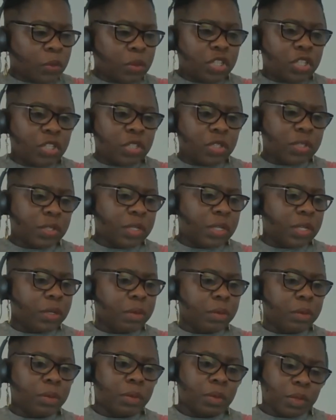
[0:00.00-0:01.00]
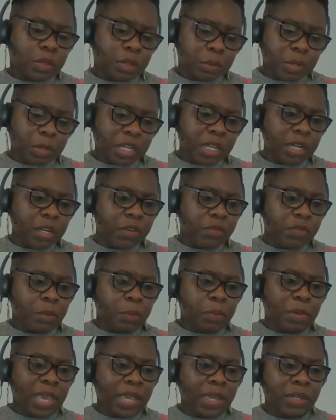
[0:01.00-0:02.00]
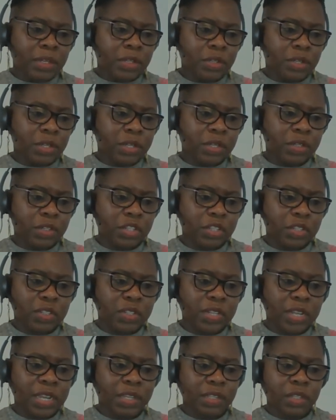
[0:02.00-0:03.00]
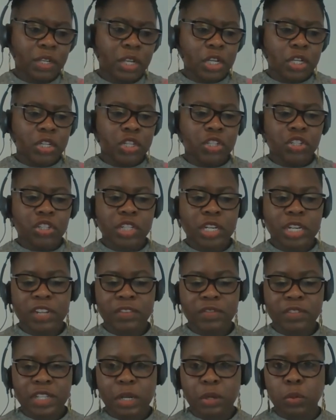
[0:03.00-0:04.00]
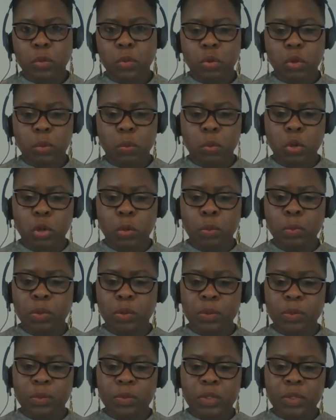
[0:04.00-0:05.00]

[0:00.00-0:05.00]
which is in the beginning of the page, it just says, She lives out woop woop,